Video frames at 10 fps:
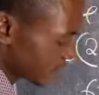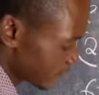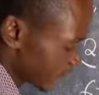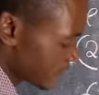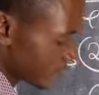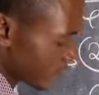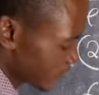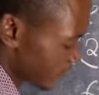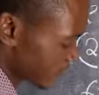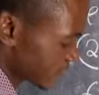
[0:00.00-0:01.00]
5
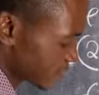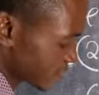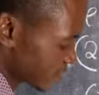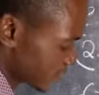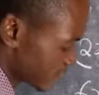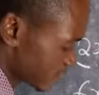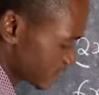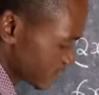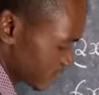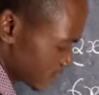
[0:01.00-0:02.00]
over 6.
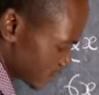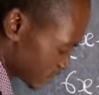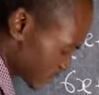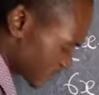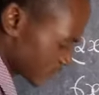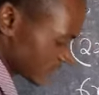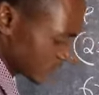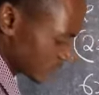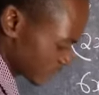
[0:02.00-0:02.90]
So